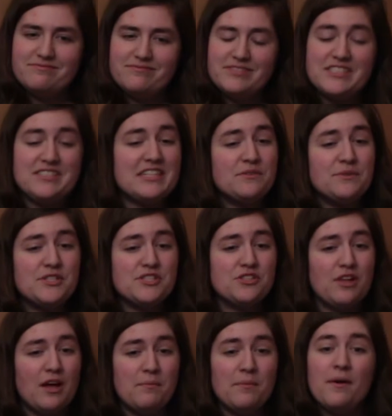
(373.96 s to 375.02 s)
Distinguished
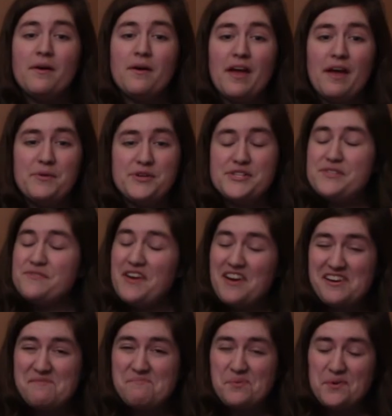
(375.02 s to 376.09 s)
Club, which is
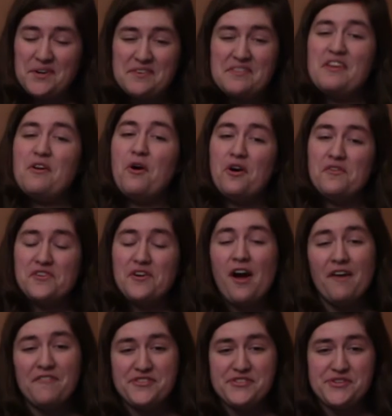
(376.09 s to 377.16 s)
very important that all of your
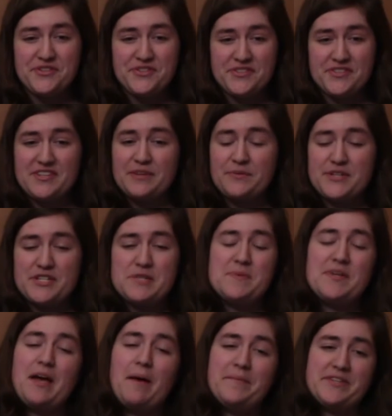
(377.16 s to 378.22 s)
officers are distinguished to
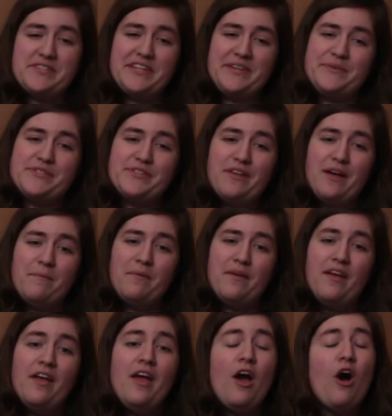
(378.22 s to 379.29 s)
become a distinguished club.
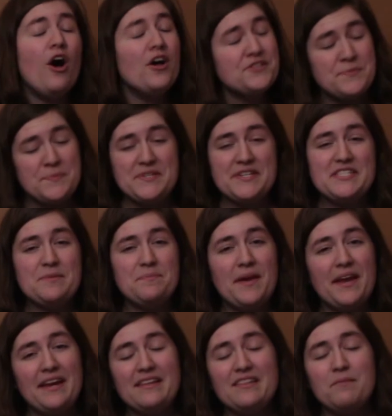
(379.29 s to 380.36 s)
Also
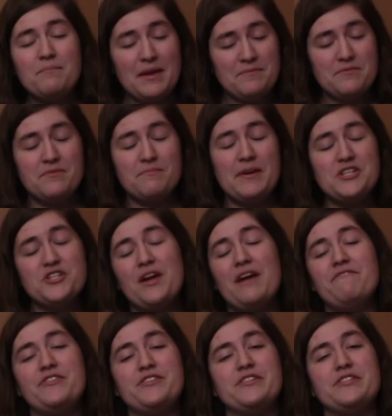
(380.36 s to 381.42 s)
participating in the Major
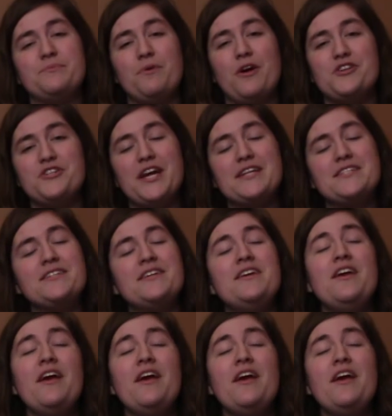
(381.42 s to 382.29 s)
Emphasis Project.